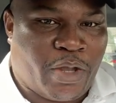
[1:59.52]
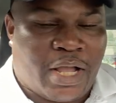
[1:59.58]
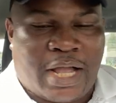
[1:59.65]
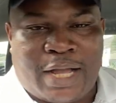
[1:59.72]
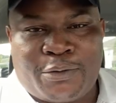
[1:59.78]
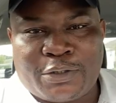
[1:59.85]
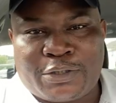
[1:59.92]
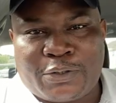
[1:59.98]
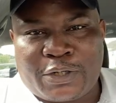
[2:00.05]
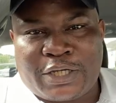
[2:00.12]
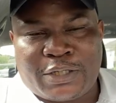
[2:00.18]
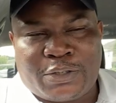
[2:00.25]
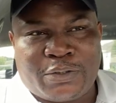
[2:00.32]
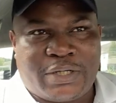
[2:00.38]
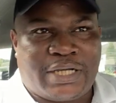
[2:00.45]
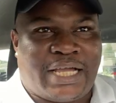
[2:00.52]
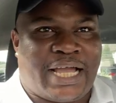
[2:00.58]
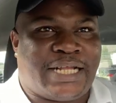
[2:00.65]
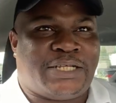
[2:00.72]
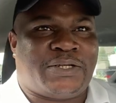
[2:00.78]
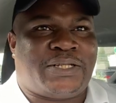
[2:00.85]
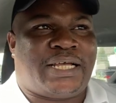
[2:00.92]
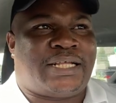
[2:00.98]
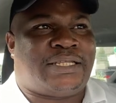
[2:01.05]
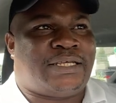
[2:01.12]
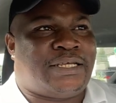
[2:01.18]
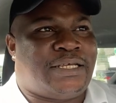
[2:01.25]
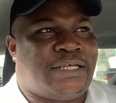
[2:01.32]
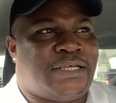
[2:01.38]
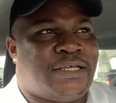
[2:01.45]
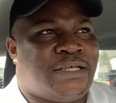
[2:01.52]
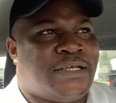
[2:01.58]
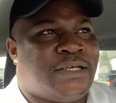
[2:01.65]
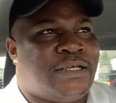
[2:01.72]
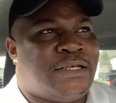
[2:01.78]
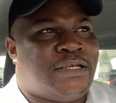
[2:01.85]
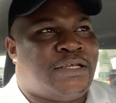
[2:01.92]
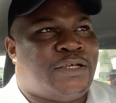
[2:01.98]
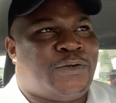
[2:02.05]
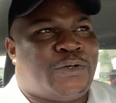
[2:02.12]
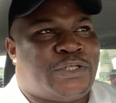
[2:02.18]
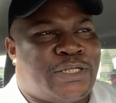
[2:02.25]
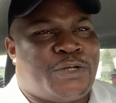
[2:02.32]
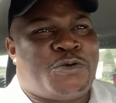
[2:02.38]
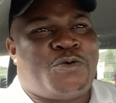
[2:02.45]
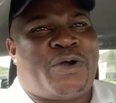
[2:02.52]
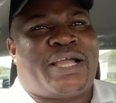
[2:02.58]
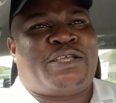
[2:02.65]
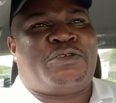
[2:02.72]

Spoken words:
I was talking to a guy the other day. He was saying, "Who are